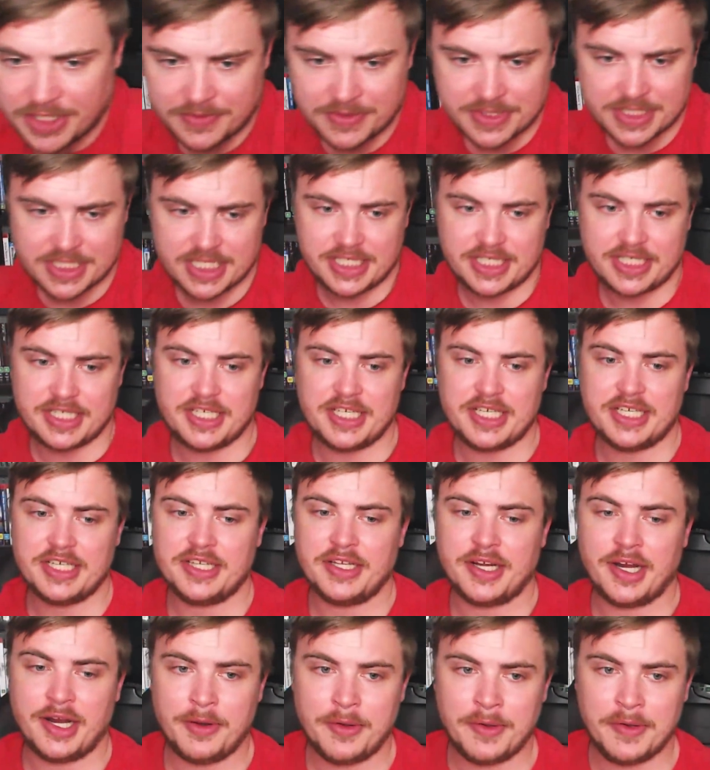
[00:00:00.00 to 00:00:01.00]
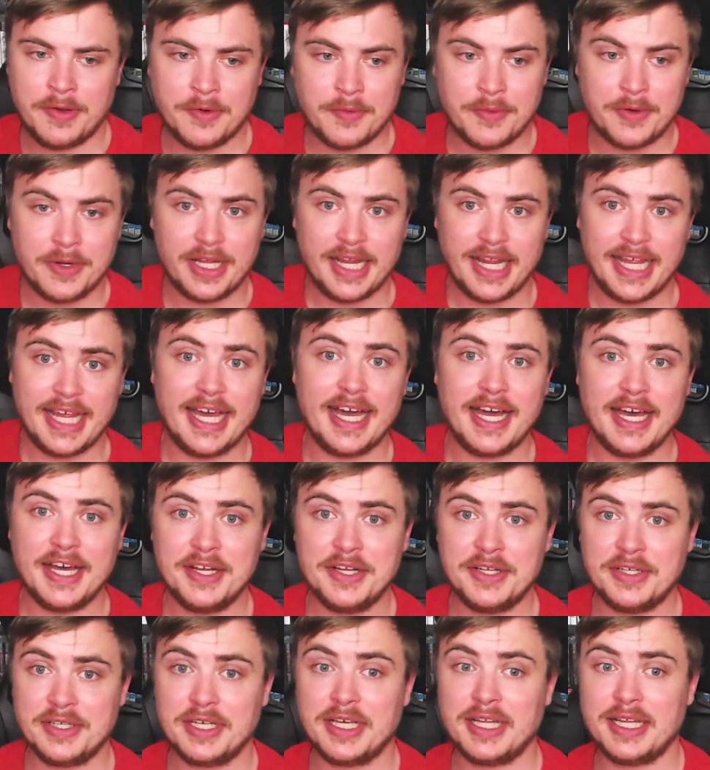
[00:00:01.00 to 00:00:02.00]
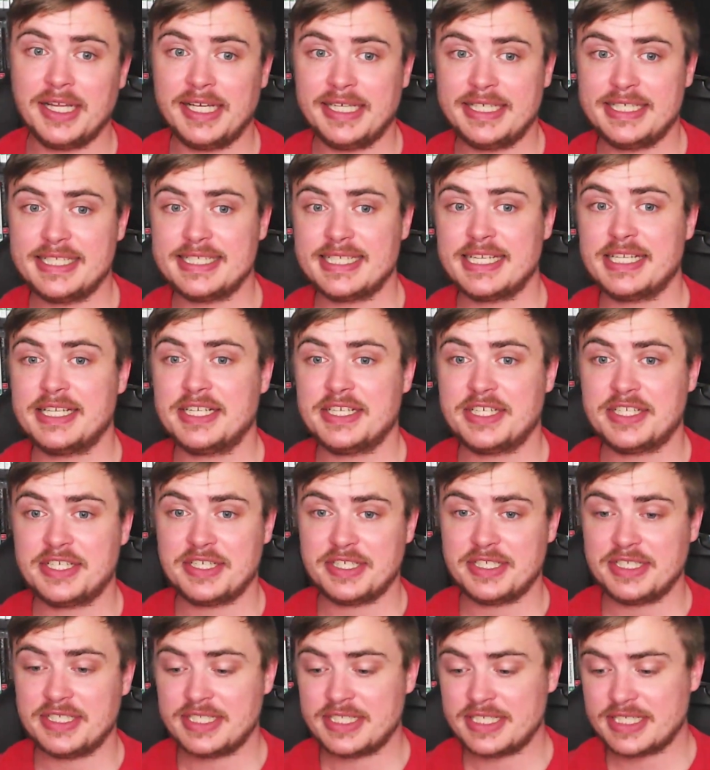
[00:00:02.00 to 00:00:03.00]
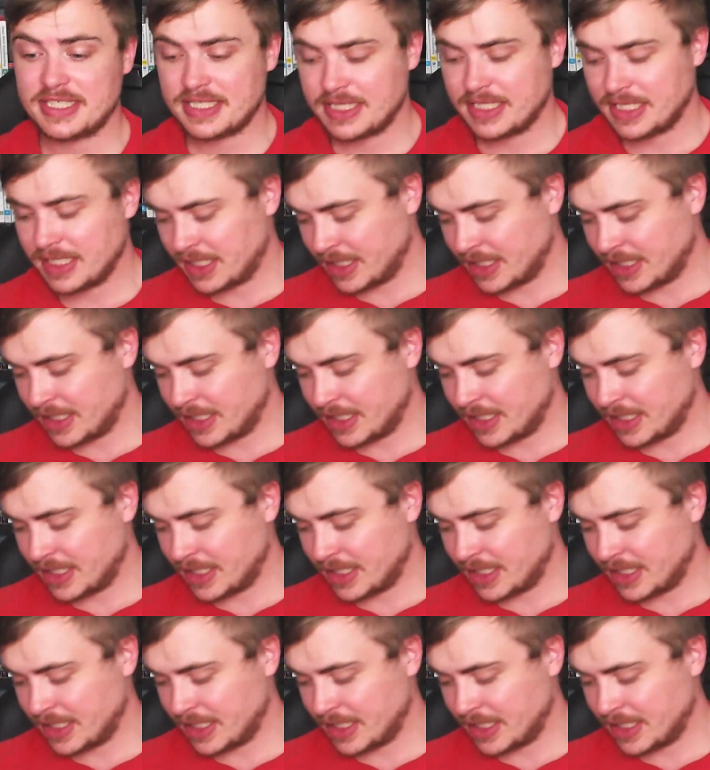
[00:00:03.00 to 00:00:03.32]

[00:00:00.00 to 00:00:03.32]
was the year that I went really hard on collector's editions.